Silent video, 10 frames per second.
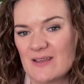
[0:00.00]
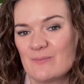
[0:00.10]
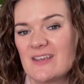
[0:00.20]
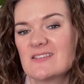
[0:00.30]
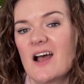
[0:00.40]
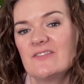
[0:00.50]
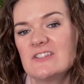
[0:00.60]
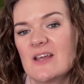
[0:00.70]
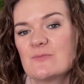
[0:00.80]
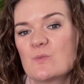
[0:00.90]
because
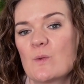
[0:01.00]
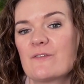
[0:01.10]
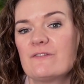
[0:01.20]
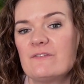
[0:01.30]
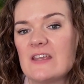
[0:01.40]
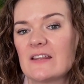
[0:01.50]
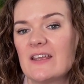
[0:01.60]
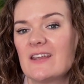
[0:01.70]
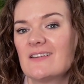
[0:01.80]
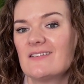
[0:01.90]
oftentimes when we're
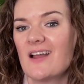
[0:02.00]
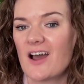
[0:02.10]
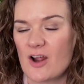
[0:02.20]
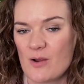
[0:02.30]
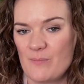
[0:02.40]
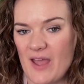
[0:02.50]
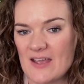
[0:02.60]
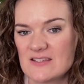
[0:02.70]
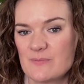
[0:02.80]
feeling not our best,